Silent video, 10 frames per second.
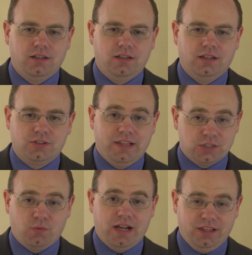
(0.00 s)
And so
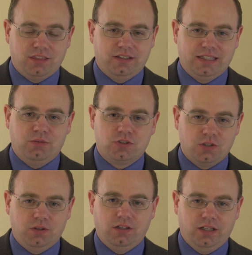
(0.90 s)
that's why they thought that was
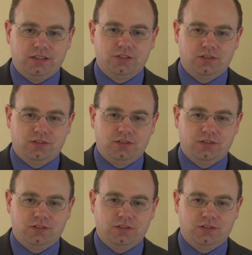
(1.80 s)
so unlikely.